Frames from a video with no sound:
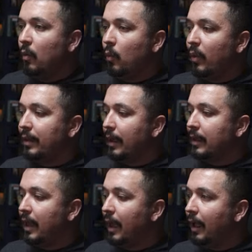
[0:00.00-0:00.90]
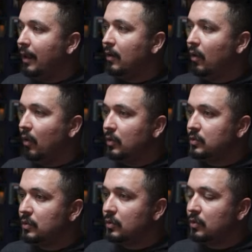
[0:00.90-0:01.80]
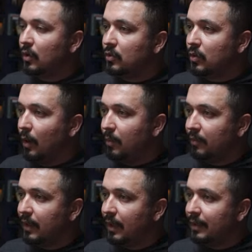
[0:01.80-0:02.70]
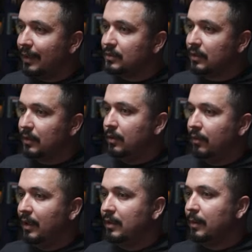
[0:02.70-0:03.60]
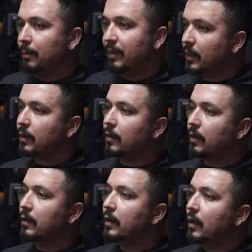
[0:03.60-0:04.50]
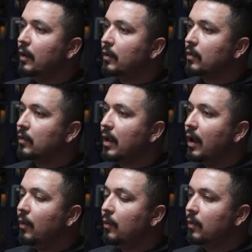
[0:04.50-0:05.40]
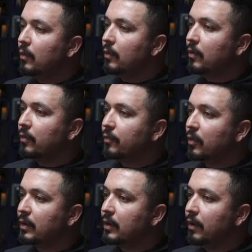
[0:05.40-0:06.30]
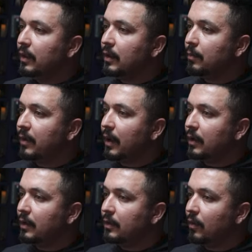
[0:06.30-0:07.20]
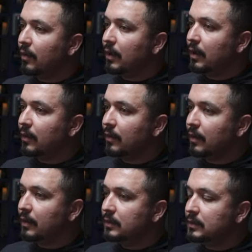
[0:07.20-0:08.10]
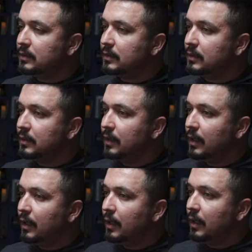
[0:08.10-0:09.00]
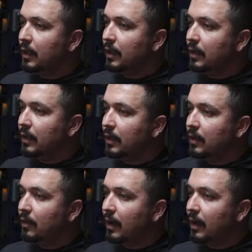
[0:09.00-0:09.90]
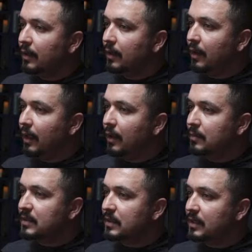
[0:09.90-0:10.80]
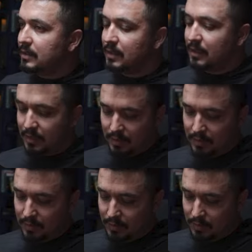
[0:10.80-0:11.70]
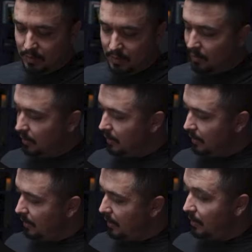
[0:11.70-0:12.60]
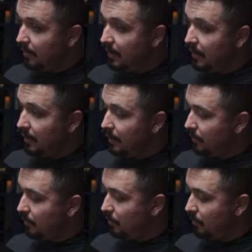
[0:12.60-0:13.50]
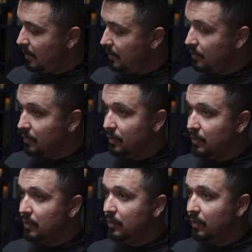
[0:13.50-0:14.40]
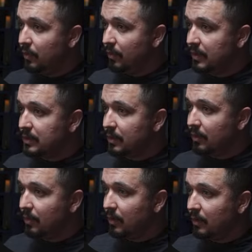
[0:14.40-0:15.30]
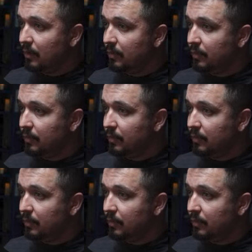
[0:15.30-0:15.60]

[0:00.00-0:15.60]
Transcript: What I can also do on top of that is to create a bracket. Okay, so now for creating a bracket, you click on this and then you add a name. So let's say the name is 1 to 2, risk reward of